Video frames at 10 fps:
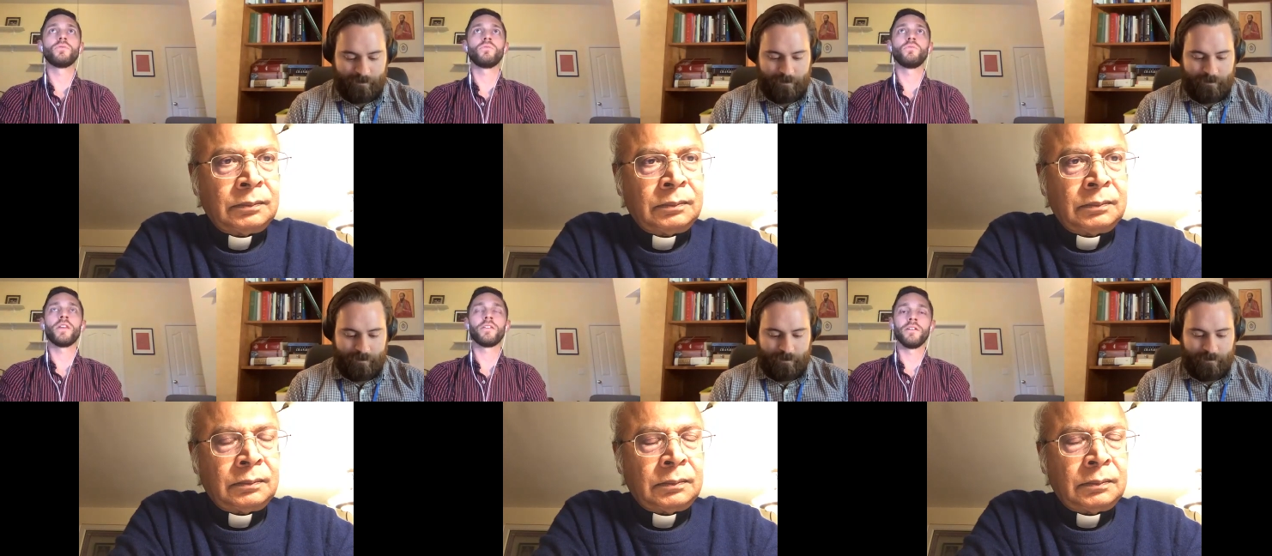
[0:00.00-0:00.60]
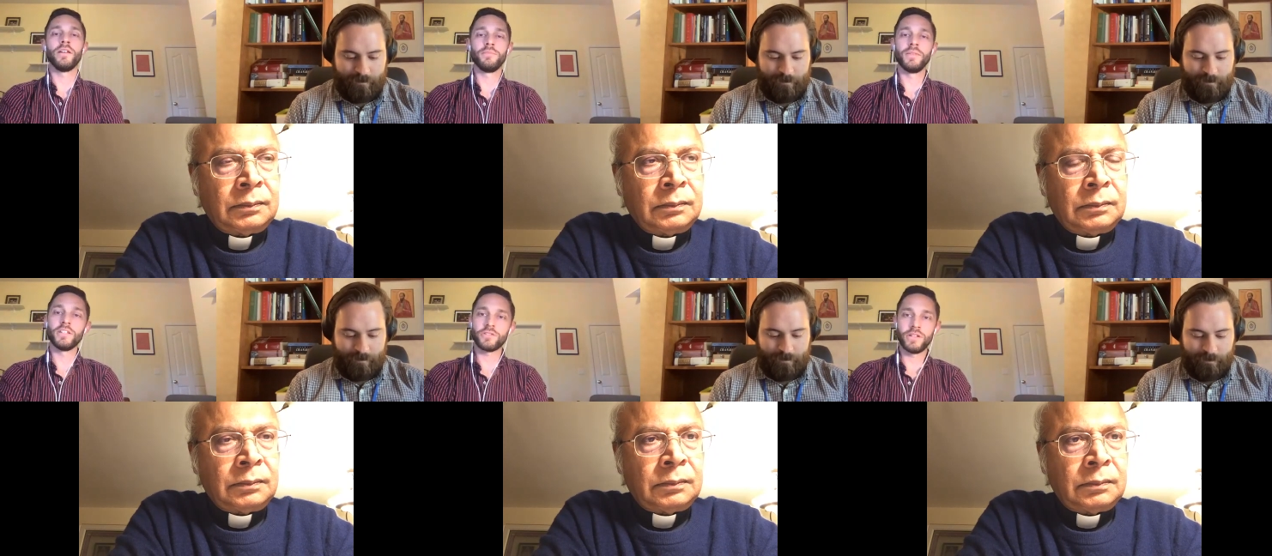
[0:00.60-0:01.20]
Speaker 1: whether in
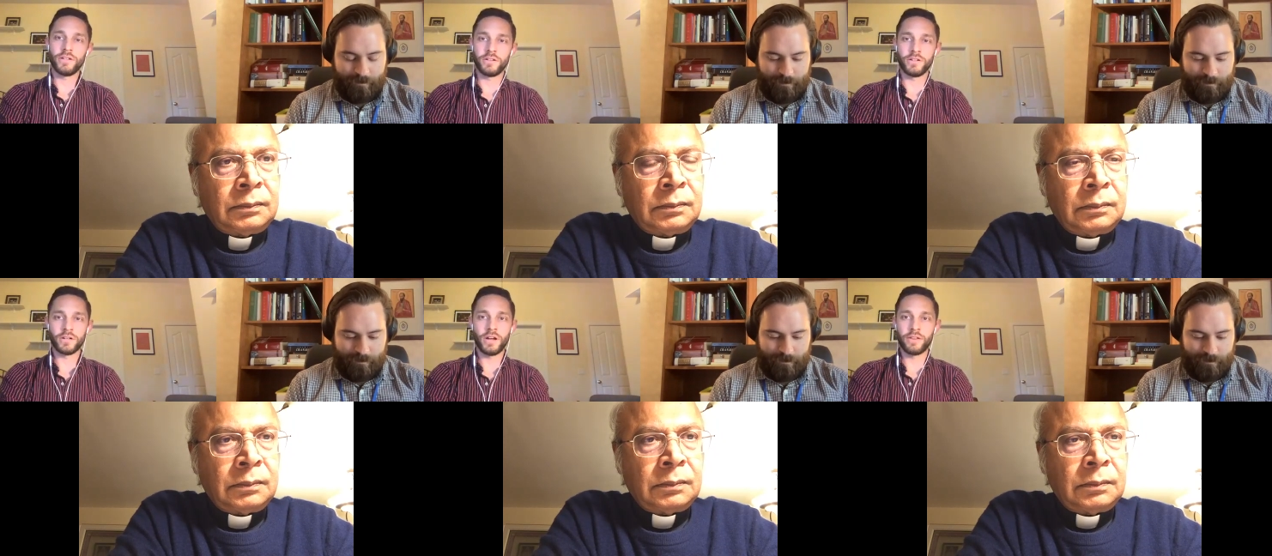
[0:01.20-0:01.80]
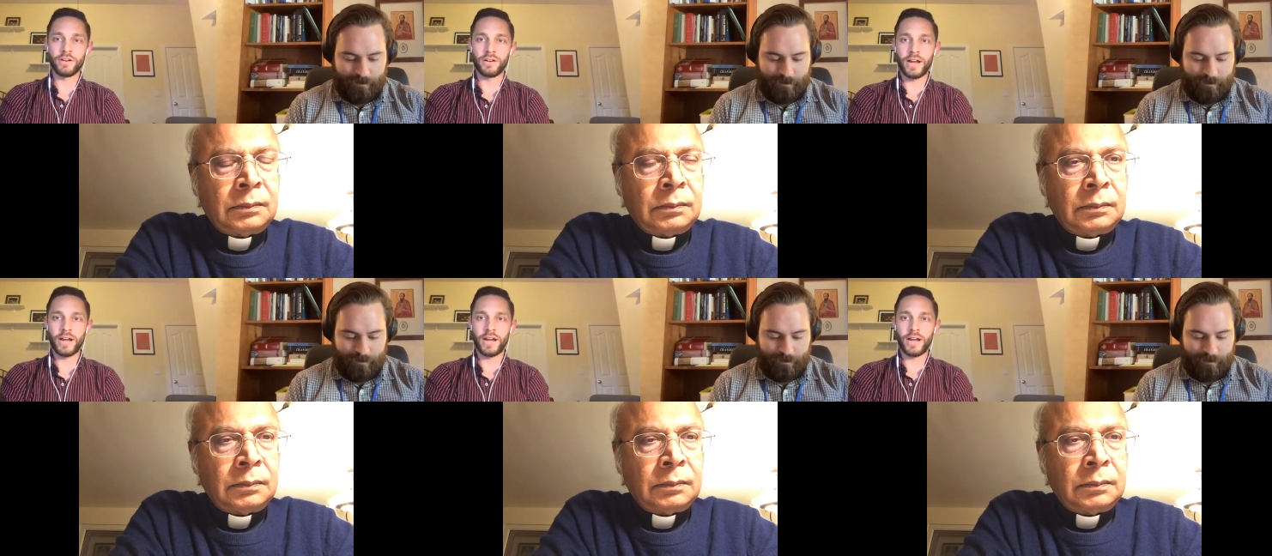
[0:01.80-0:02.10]
ministry or your other